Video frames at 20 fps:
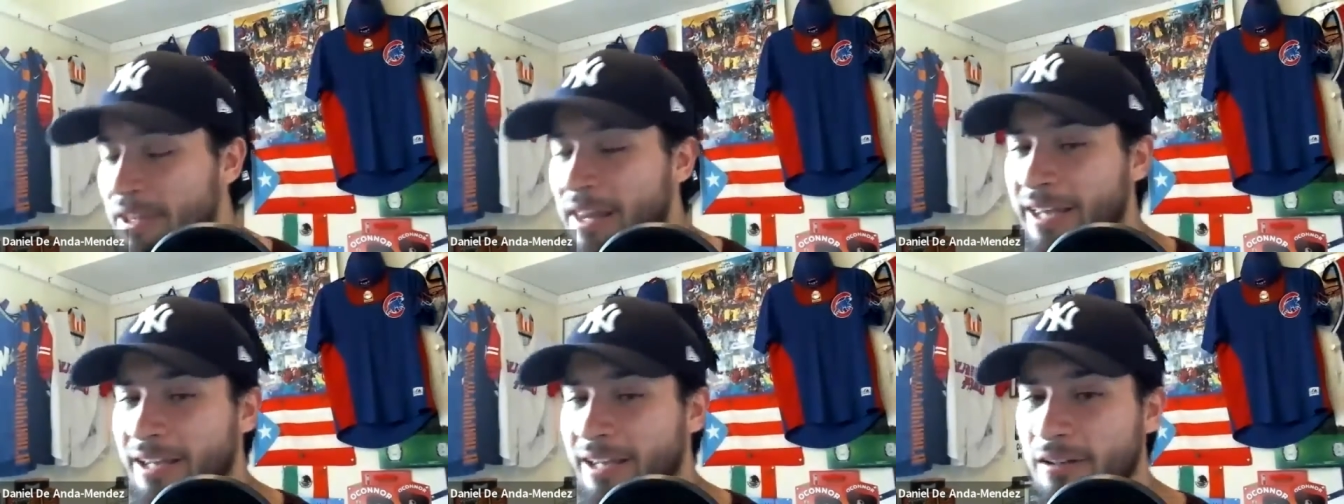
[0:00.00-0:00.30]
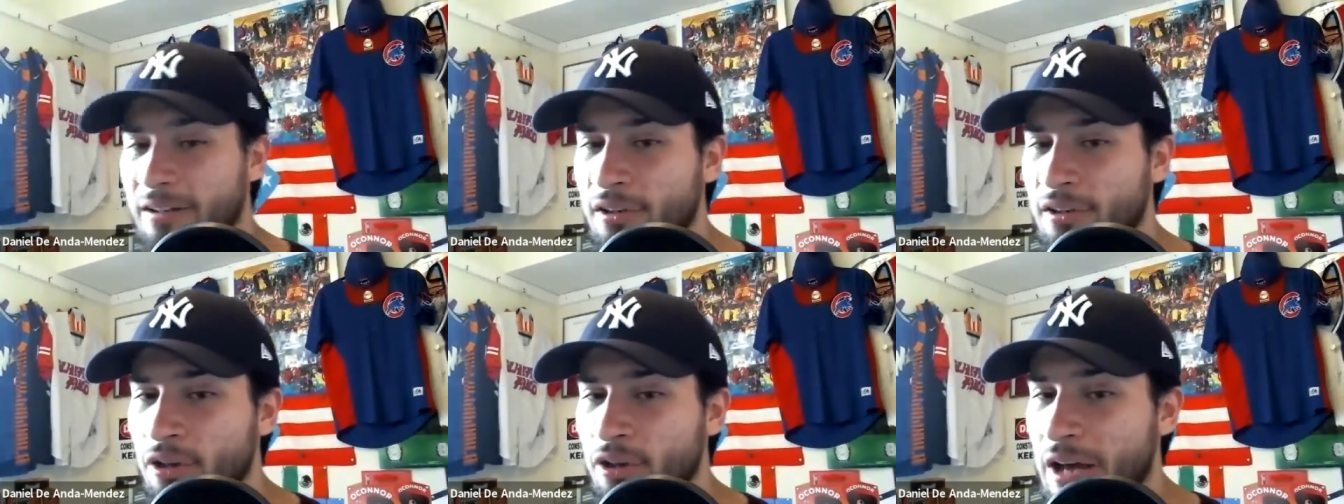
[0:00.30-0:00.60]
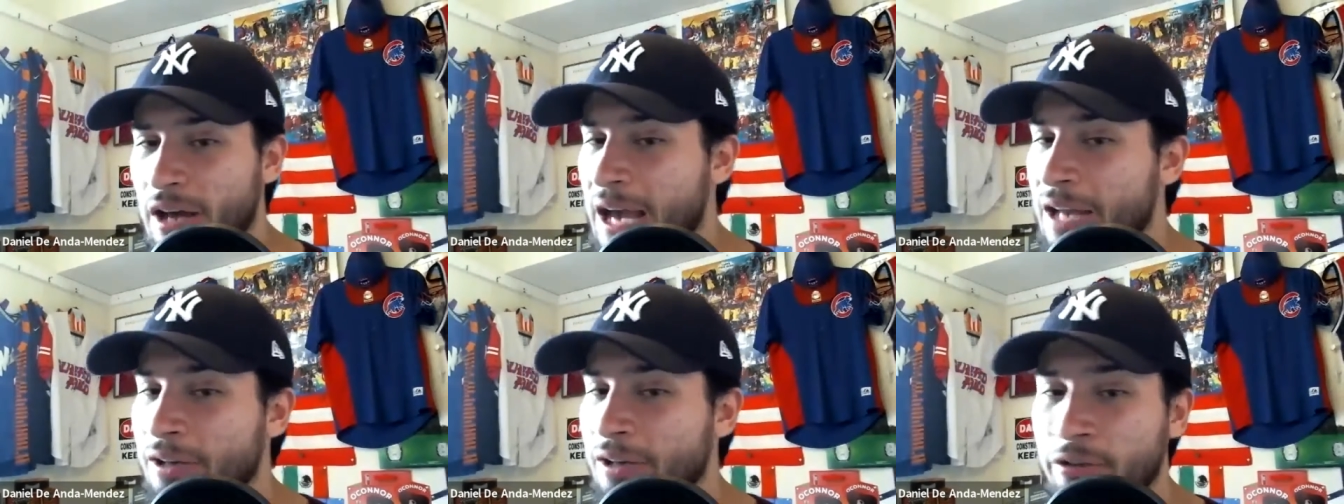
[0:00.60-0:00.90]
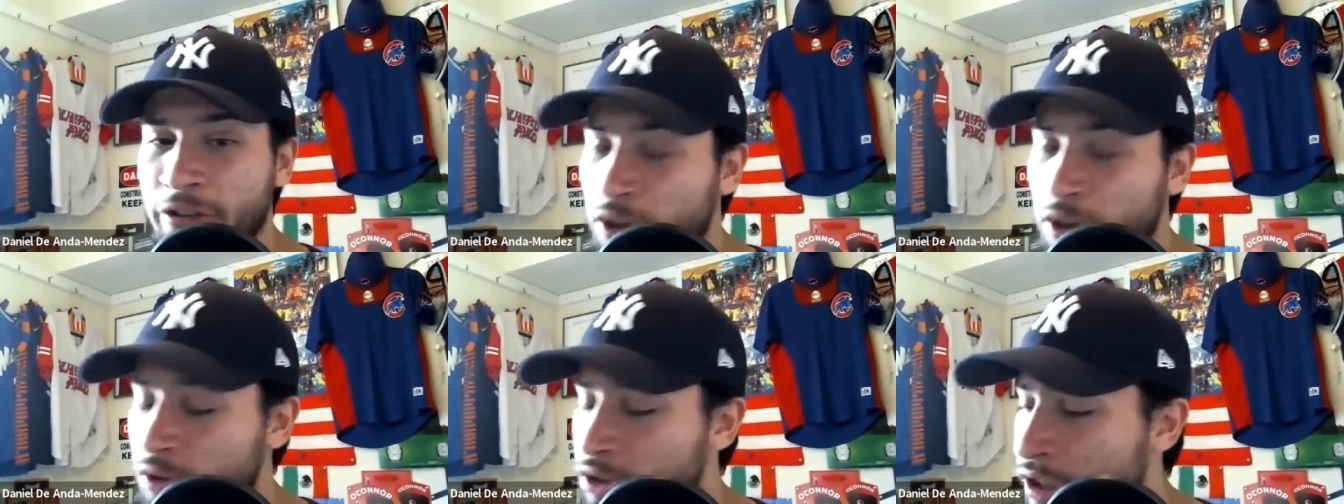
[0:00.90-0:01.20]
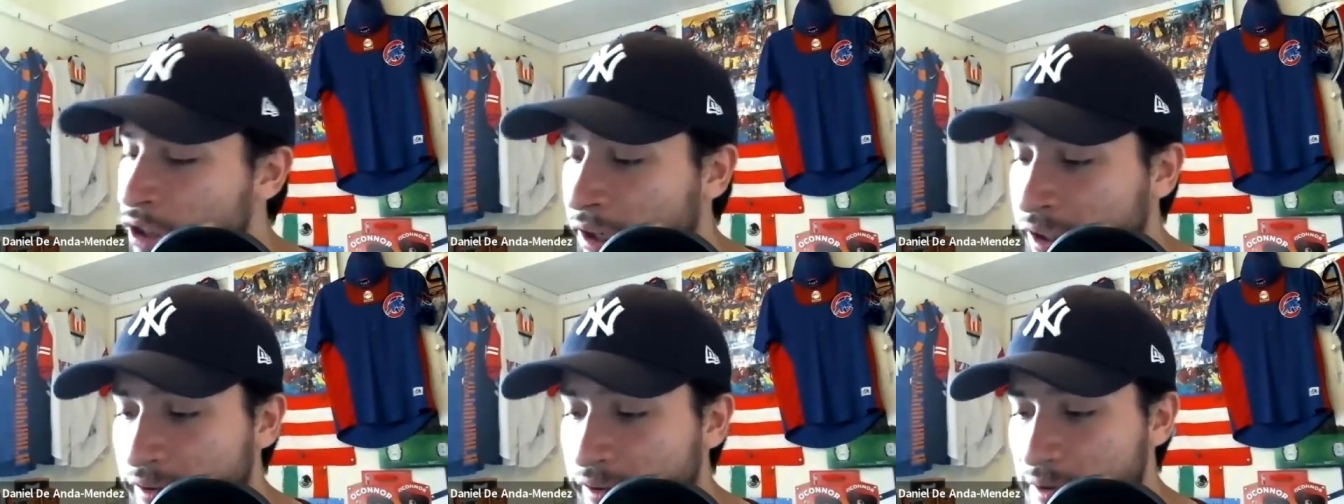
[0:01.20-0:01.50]
you're like, I don't know,
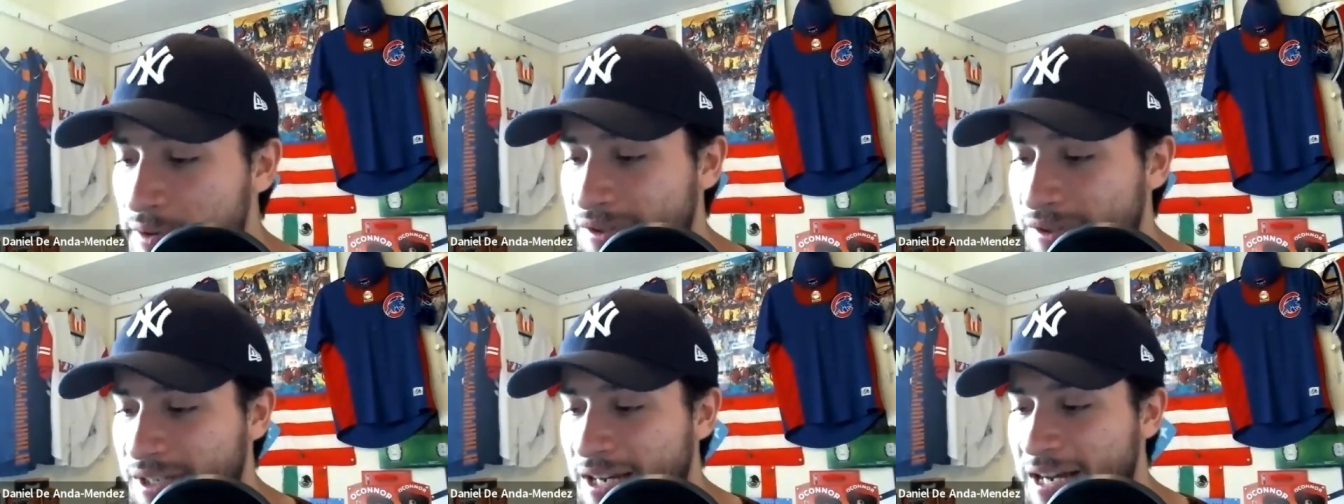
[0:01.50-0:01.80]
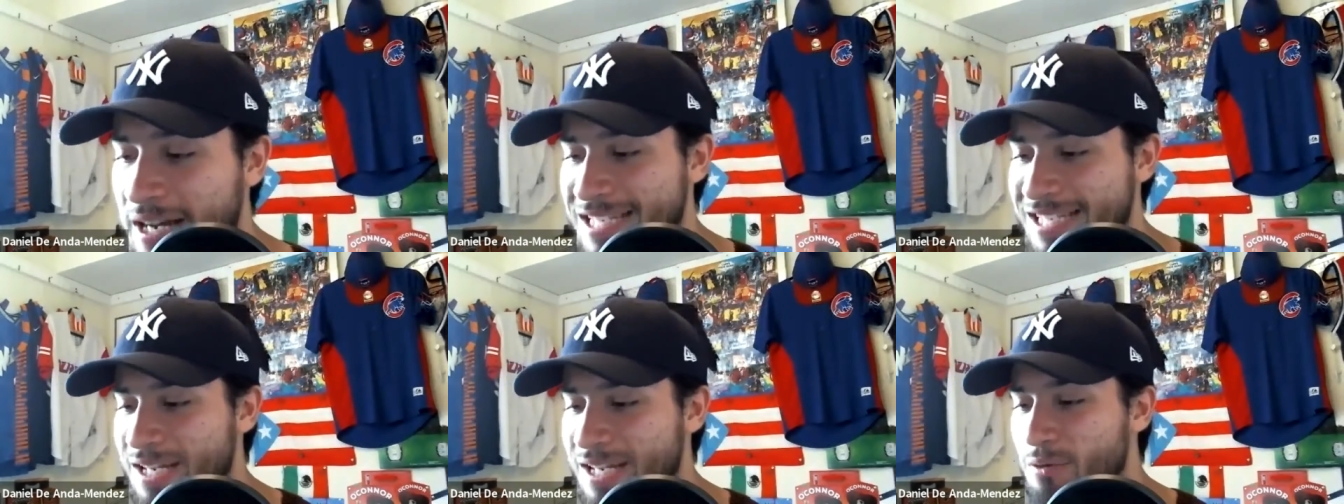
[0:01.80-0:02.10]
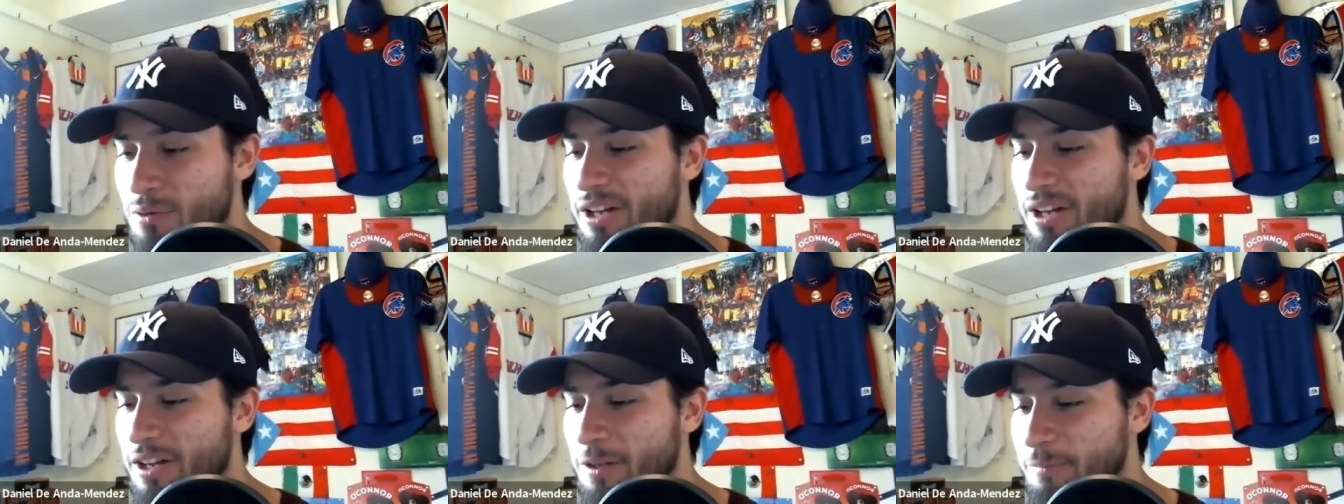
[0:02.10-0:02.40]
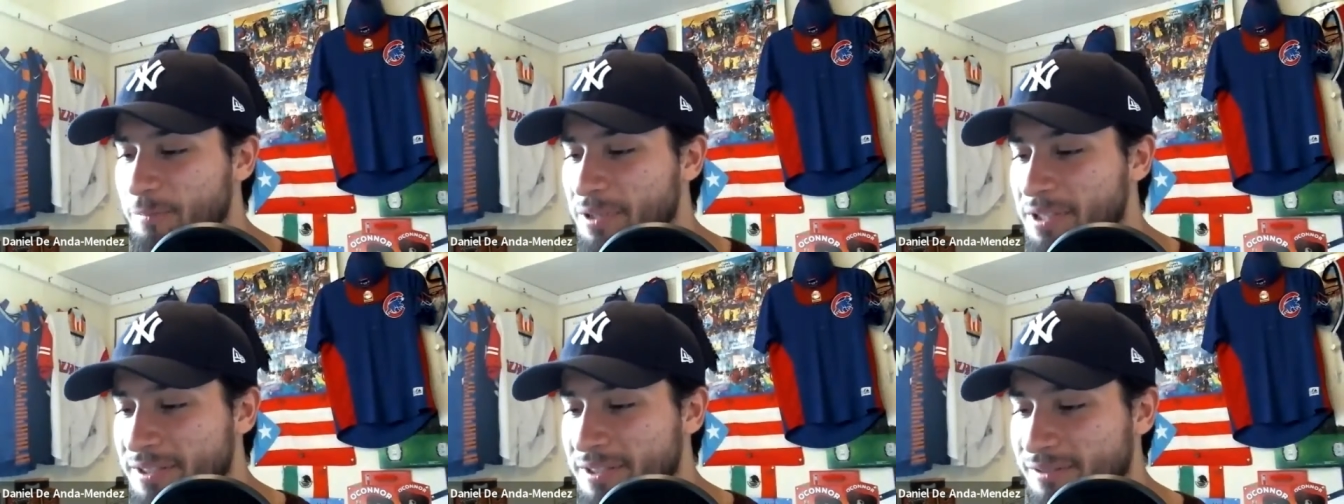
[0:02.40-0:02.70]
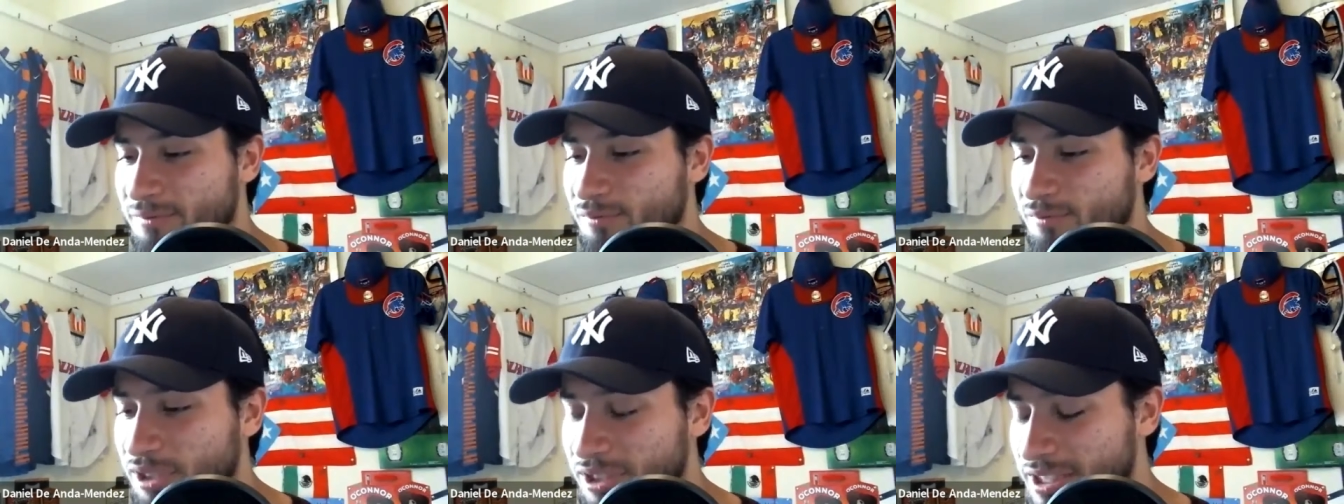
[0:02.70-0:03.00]
none of those guys that will help us
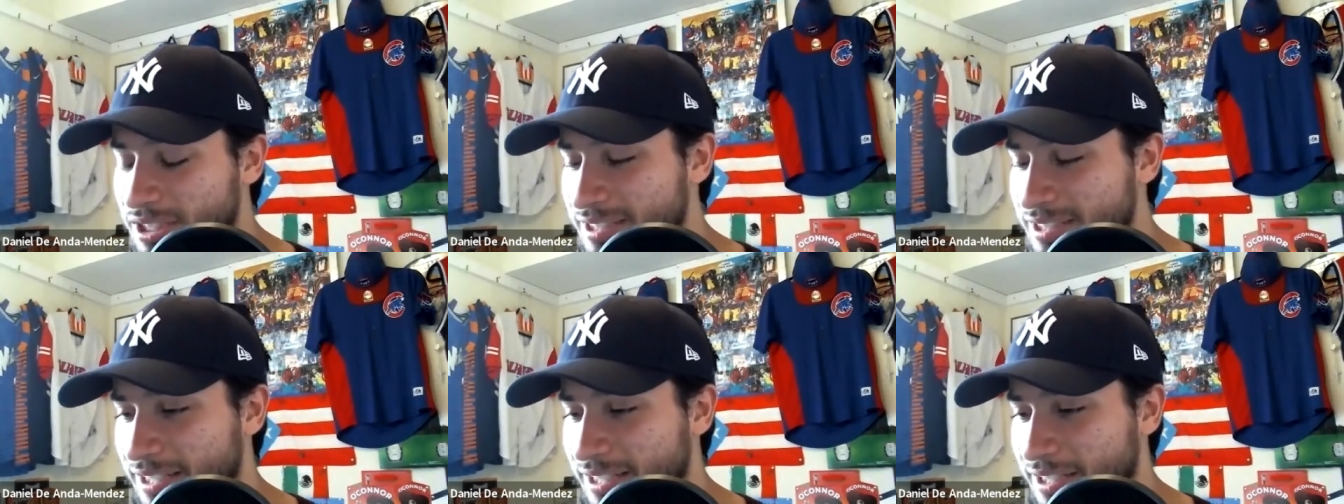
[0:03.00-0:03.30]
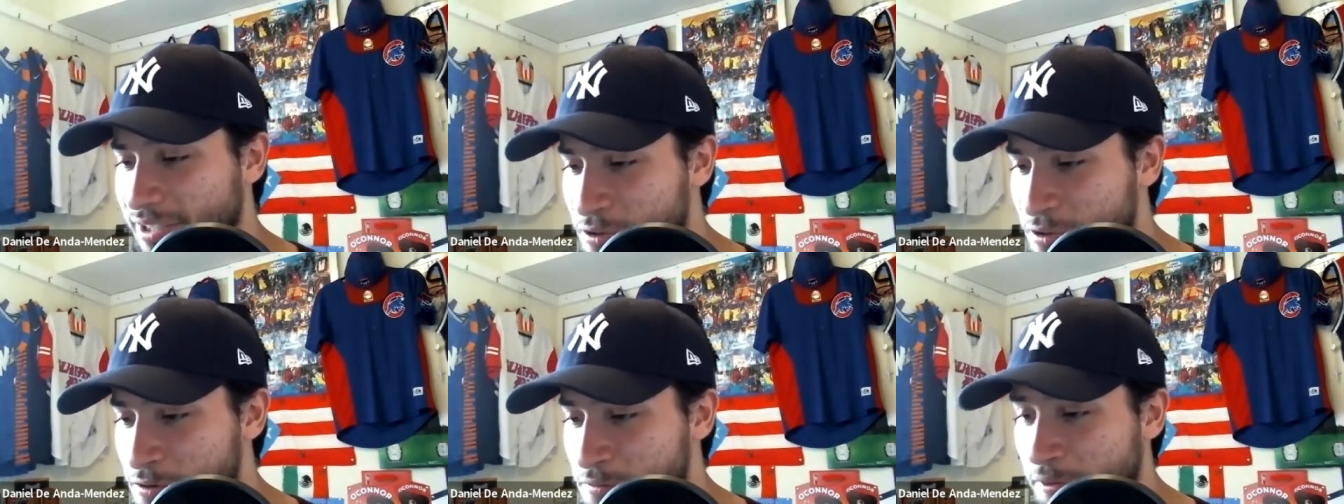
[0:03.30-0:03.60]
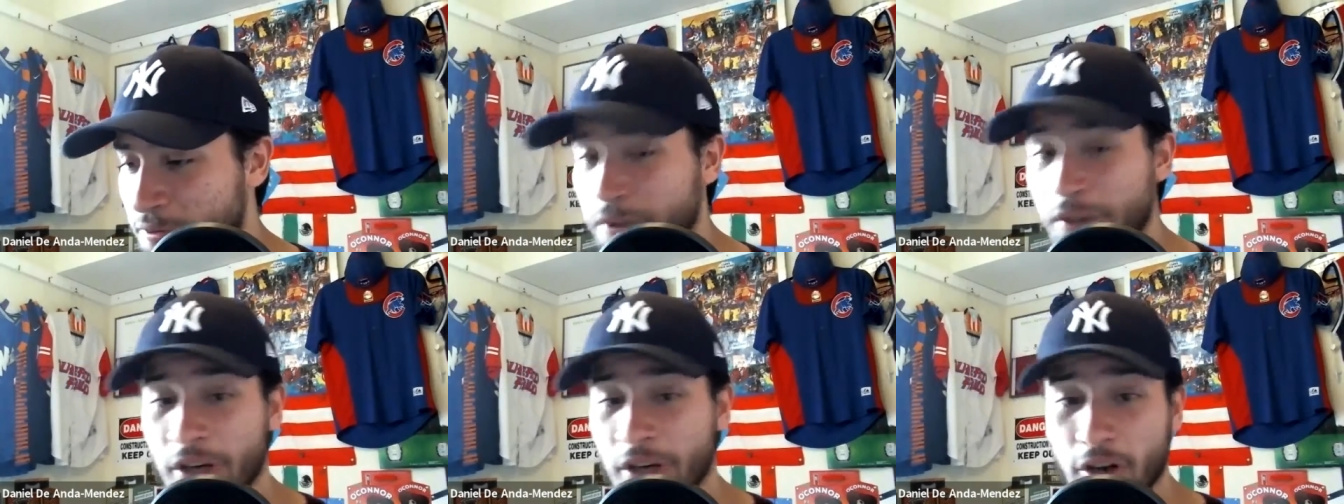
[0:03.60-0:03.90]
really take it over.